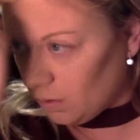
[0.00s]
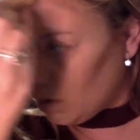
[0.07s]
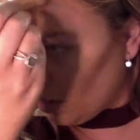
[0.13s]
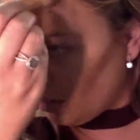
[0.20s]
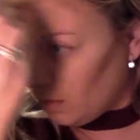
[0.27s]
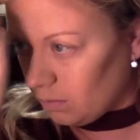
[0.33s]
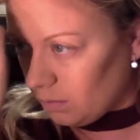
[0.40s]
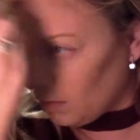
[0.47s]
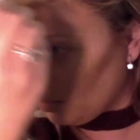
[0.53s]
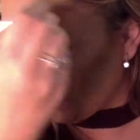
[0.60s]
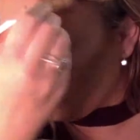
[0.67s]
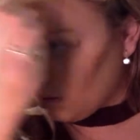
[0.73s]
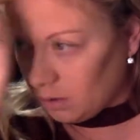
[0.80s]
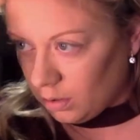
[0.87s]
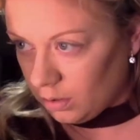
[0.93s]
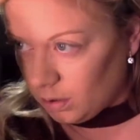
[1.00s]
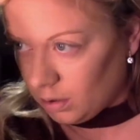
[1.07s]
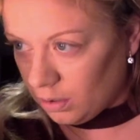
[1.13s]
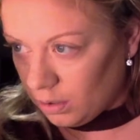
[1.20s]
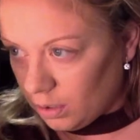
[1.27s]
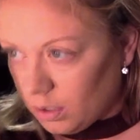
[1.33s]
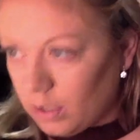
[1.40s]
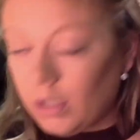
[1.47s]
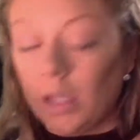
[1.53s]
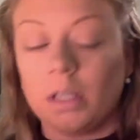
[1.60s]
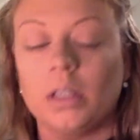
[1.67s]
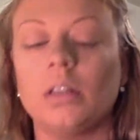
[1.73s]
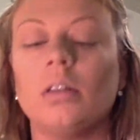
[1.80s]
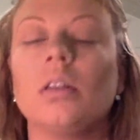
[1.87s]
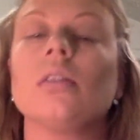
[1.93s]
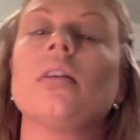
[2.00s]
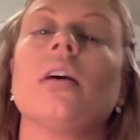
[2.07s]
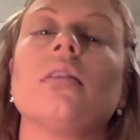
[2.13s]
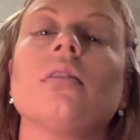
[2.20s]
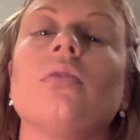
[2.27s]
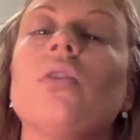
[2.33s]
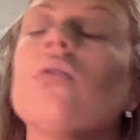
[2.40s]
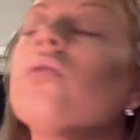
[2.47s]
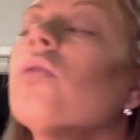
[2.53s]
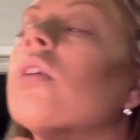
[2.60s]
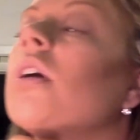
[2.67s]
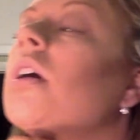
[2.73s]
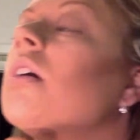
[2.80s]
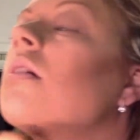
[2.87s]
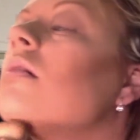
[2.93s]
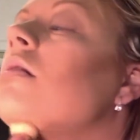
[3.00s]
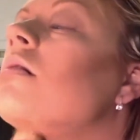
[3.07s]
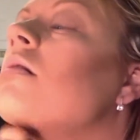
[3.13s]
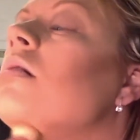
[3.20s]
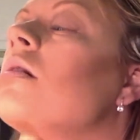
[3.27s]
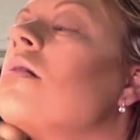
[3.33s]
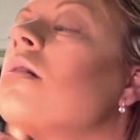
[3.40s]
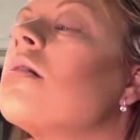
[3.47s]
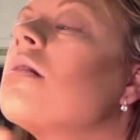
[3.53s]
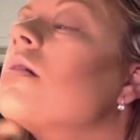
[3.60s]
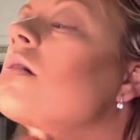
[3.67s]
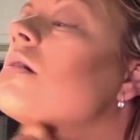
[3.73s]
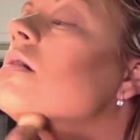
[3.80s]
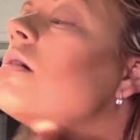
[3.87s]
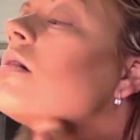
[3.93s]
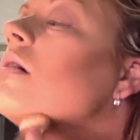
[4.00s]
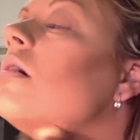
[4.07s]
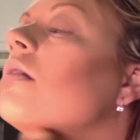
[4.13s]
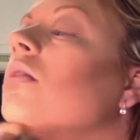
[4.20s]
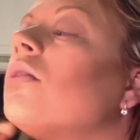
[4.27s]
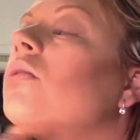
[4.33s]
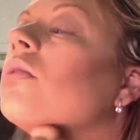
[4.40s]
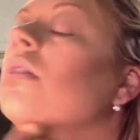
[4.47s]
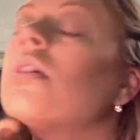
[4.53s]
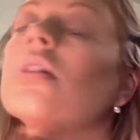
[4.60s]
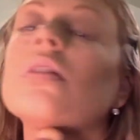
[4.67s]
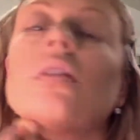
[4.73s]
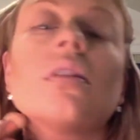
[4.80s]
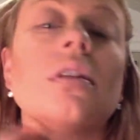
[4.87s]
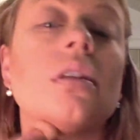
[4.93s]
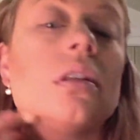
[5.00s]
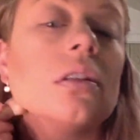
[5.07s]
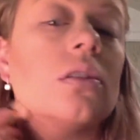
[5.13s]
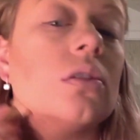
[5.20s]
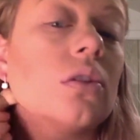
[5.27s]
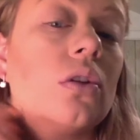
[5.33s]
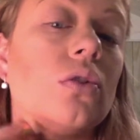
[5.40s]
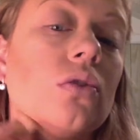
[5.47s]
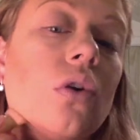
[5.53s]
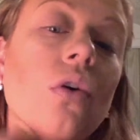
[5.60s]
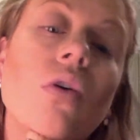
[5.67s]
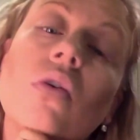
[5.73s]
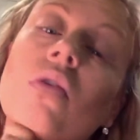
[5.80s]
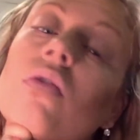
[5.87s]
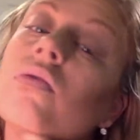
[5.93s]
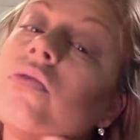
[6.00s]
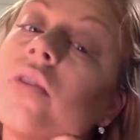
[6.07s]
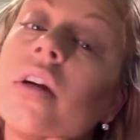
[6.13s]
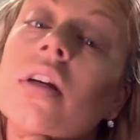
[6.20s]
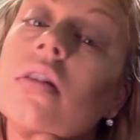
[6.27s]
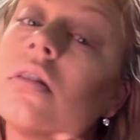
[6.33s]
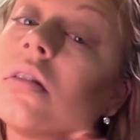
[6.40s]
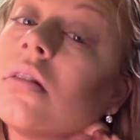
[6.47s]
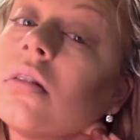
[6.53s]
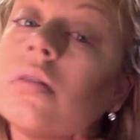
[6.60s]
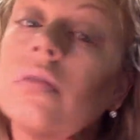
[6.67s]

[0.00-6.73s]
don't like the size of your forehead, contouring is your friend.